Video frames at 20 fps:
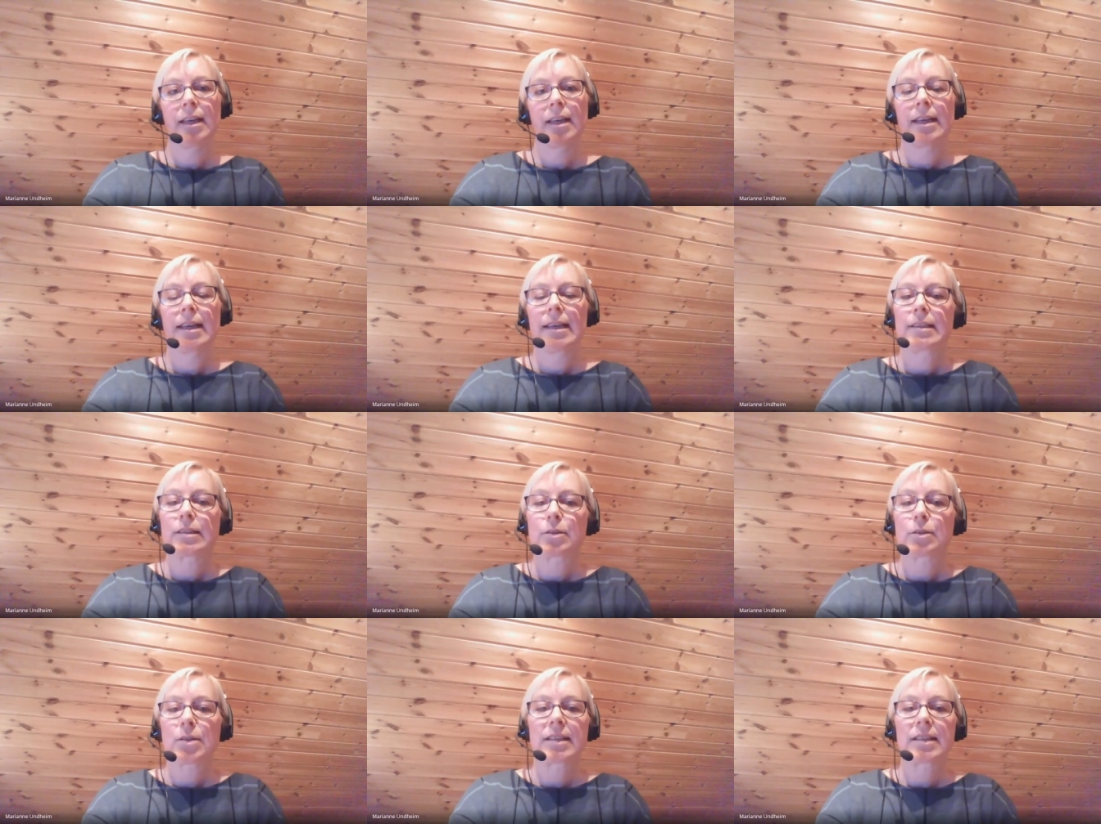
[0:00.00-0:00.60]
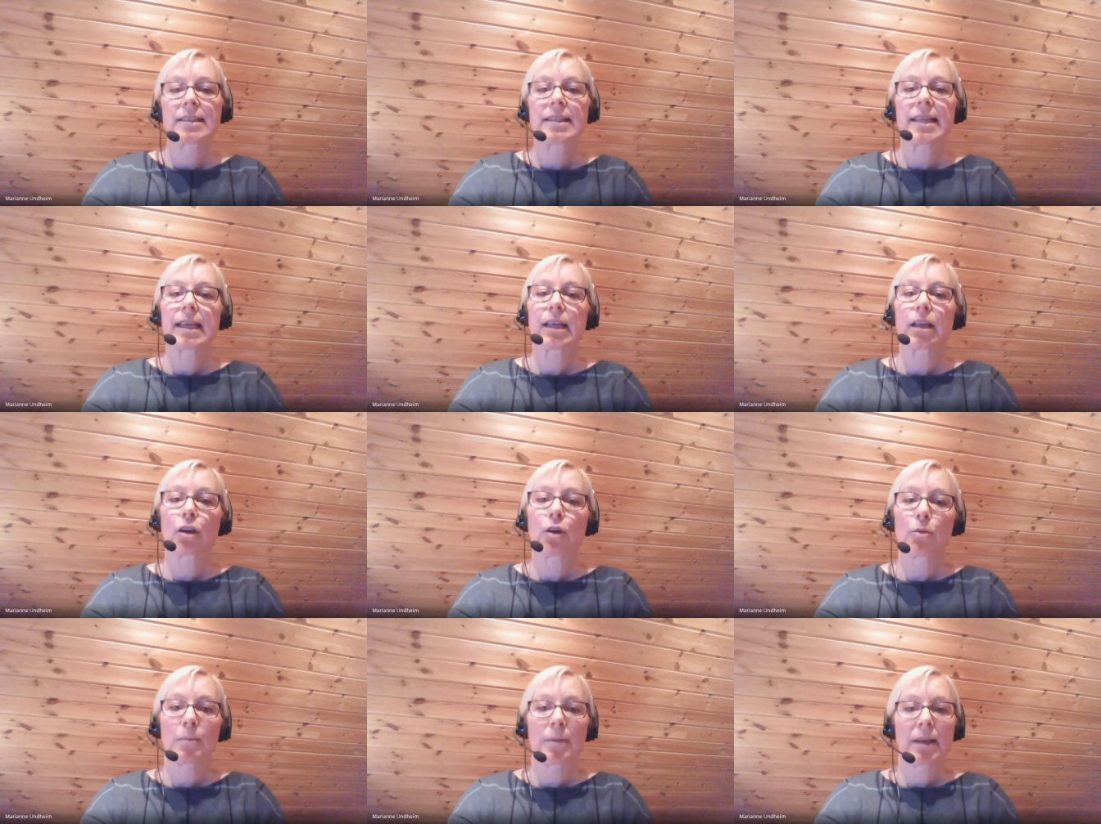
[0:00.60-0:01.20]
So the
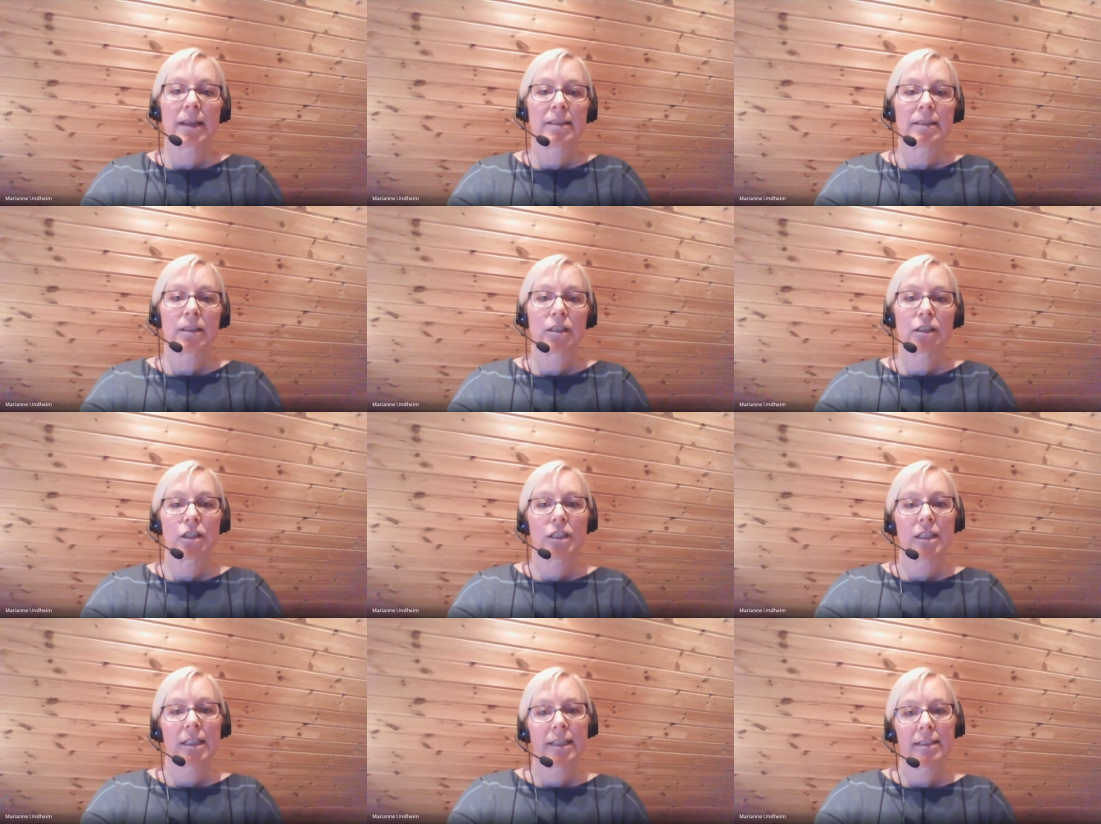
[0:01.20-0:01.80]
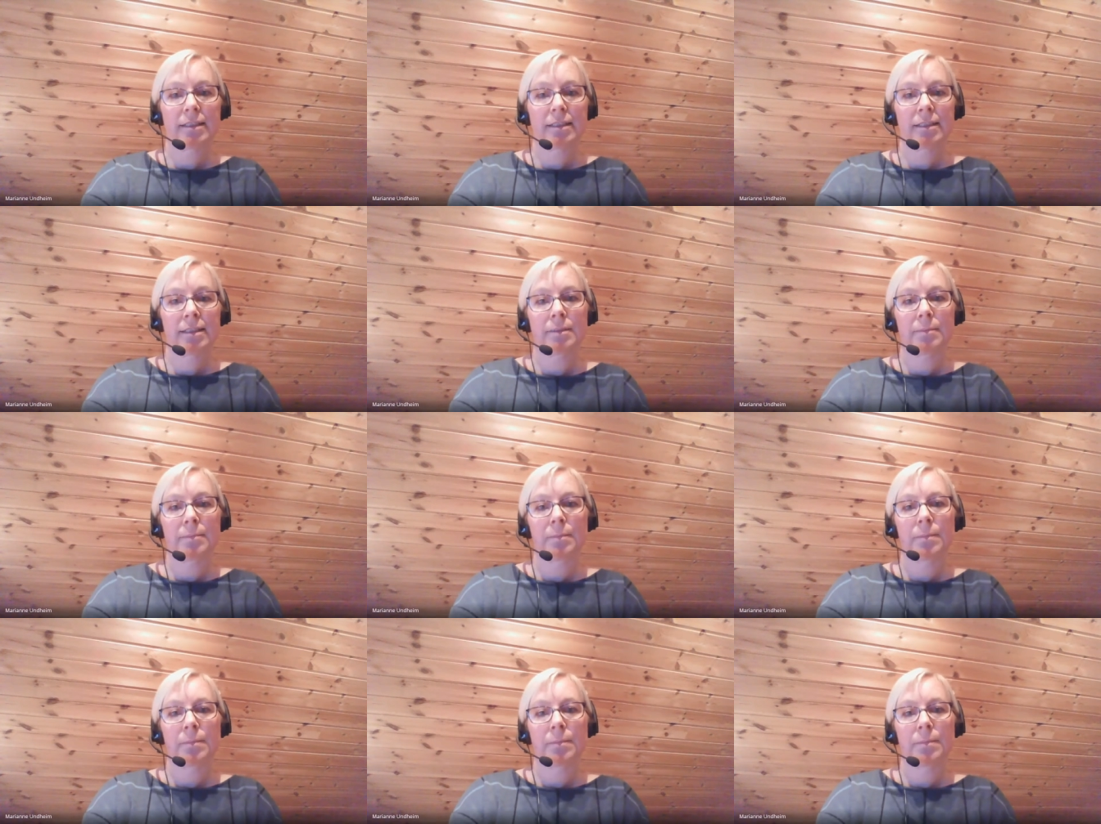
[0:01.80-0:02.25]
take-home message is,